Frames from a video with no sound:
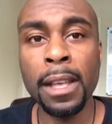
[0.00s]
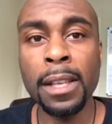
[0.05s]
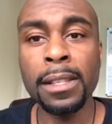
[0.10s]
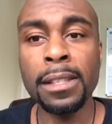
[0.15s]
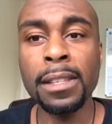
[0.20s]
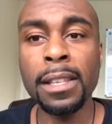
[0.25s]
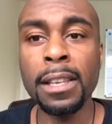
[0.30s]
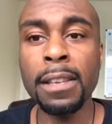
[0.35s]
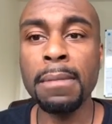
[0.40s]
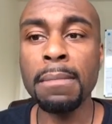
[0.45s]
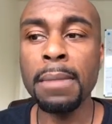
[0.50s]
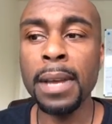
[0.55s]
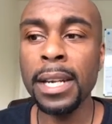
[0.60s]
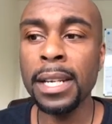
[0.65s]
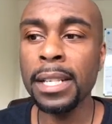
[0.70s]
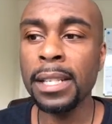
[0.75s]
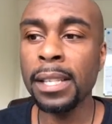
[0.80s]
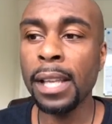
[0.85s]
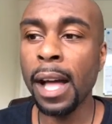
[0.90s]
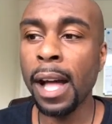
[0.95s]
See,
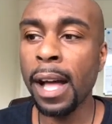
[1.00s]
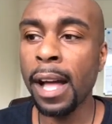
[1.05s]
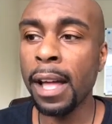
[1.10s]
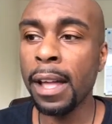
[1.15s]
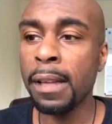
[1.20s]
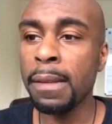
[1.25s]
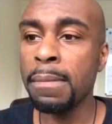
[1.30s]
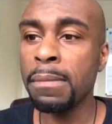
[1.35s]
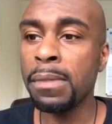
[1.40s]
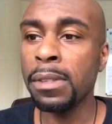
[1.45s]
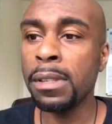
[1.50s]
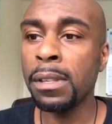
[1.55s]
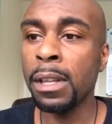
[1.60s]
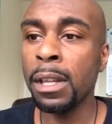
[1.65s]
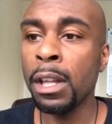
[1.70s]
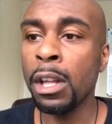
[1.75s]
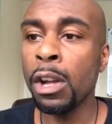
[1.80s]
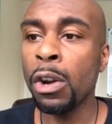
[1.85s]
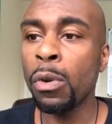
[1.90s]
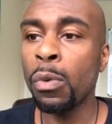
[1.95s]
many times
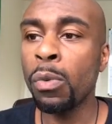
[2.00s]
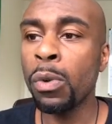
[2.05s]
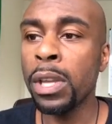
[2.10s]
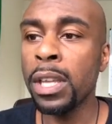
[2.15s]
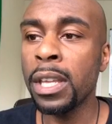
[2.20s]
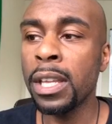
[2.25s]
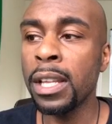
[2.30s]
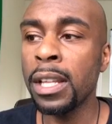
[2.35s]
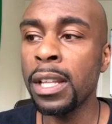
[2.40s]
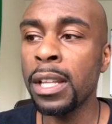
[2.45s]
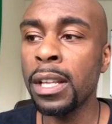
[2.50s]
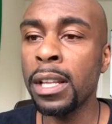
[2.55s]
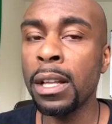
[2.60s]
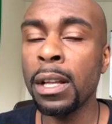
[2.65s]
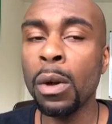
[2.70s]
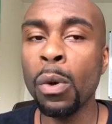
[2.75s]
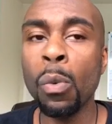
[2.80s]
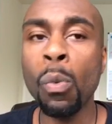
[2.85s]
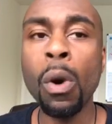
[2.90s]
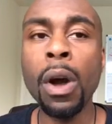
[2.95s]
we
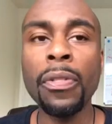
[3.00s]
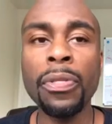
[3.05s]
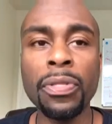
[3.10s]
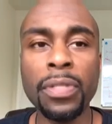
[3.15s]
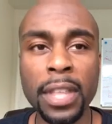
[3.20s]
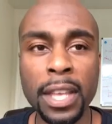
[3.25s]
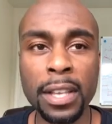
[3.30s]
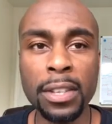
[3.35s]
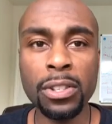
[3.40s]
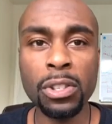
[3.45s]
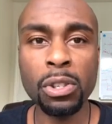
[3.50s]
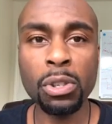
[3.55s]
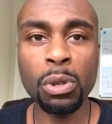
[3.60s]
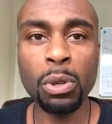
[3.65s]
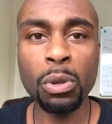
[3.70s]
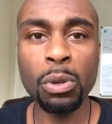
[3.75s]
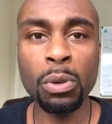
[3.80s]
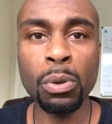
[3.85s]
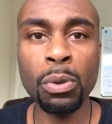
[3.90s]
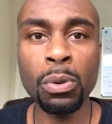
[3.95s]
want things
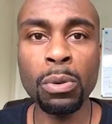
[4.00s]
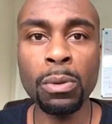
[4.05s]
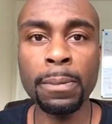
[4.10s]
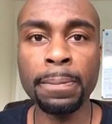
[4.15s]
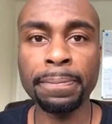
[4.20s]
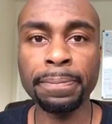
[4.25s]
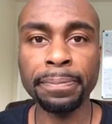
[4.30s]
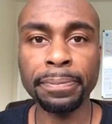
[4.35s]
to